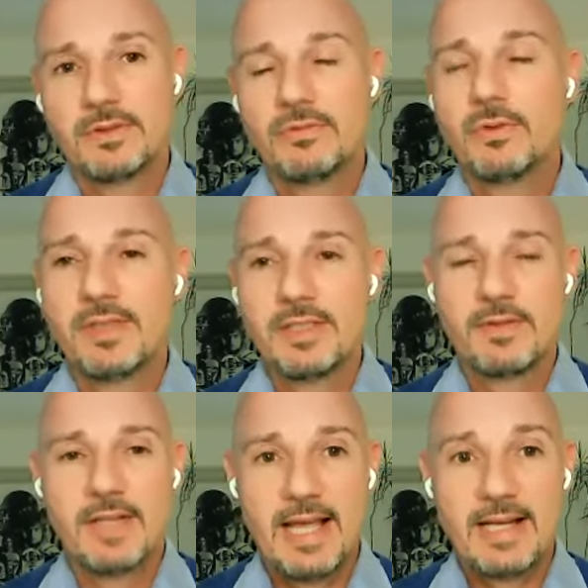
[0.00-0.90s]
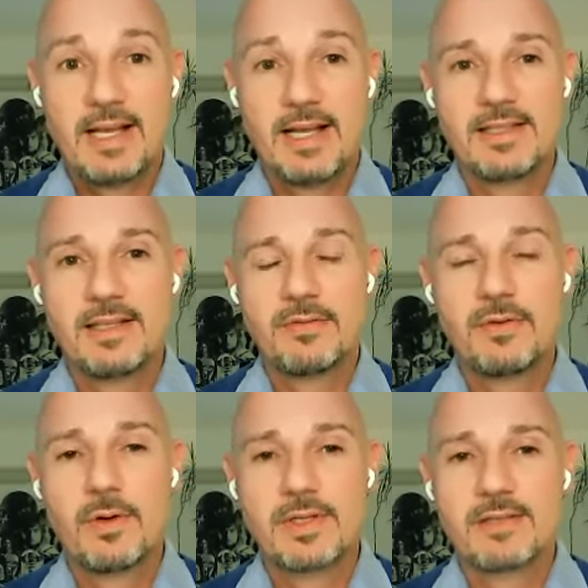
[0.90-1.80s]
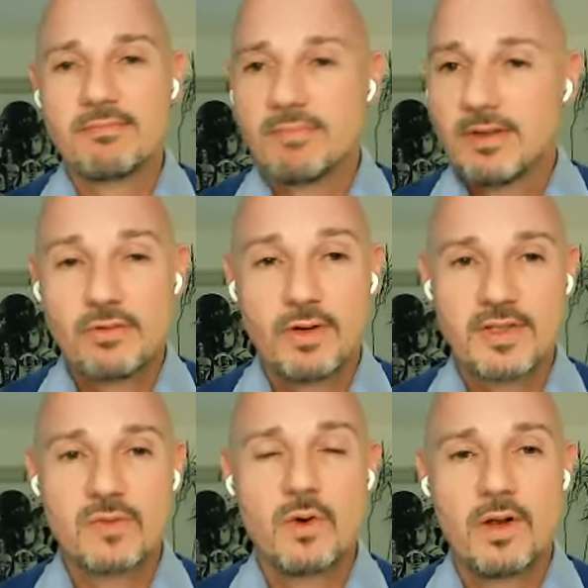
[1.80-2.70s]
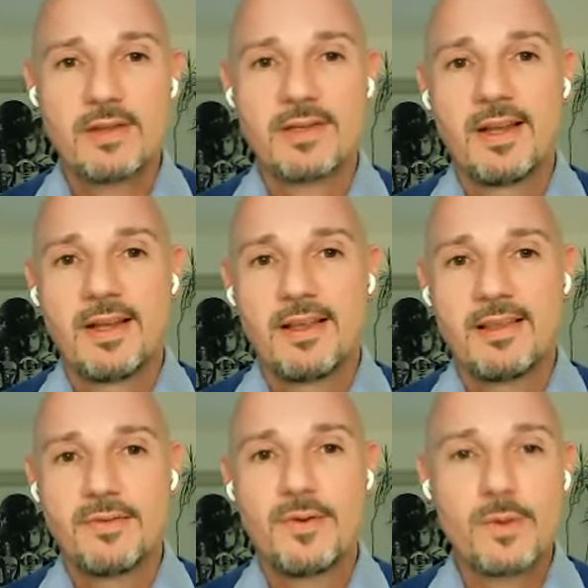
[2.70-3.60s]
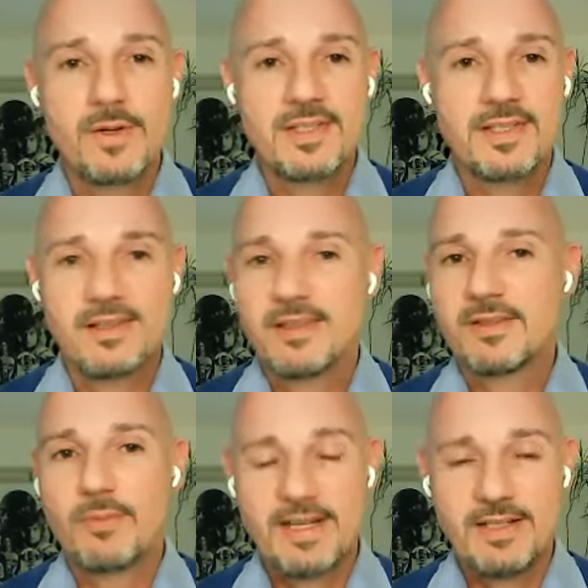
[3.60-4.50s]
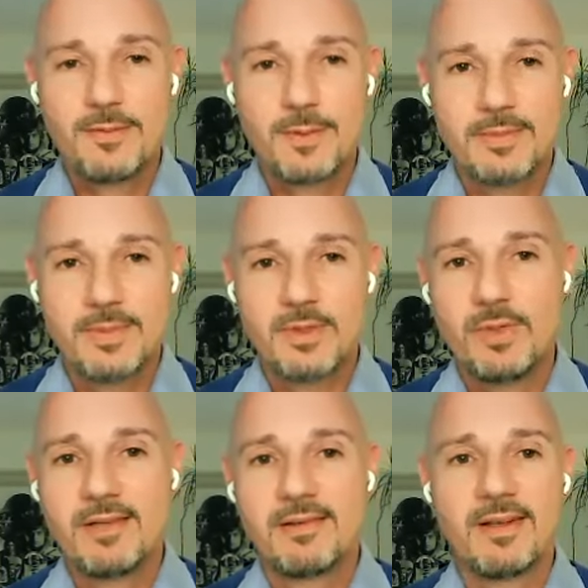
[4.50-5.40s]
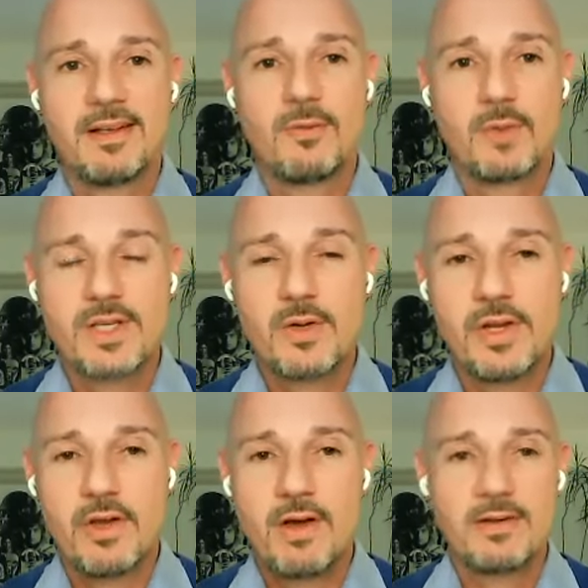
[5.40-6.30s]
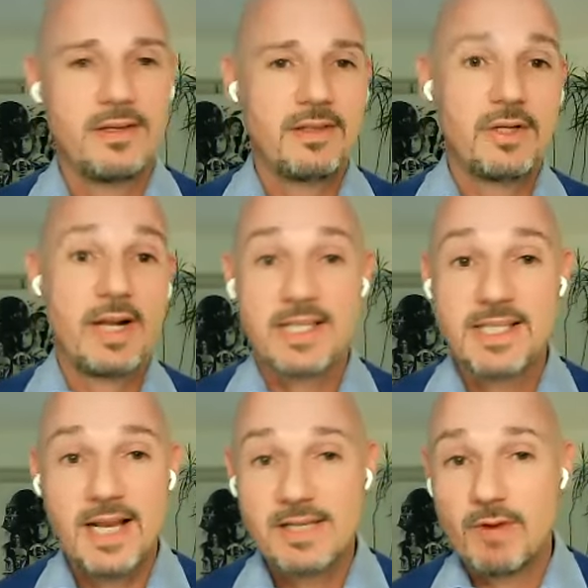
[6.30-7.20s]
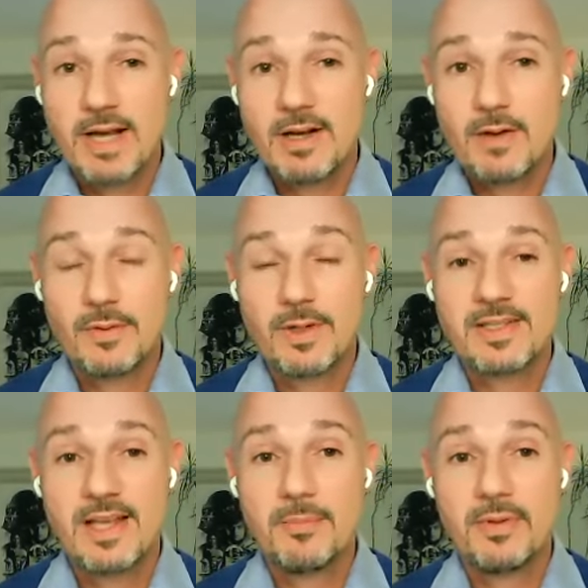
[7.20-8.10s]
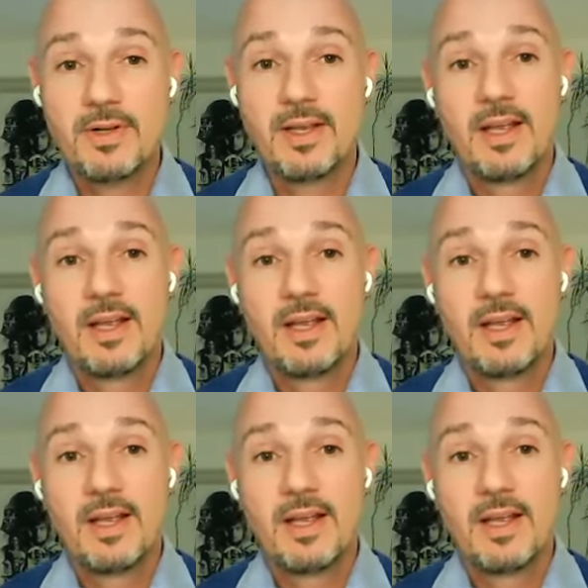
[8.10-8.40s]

doing different headlines. And of course, across the world, the focus is quite different between what's going on in the United States right now, for example,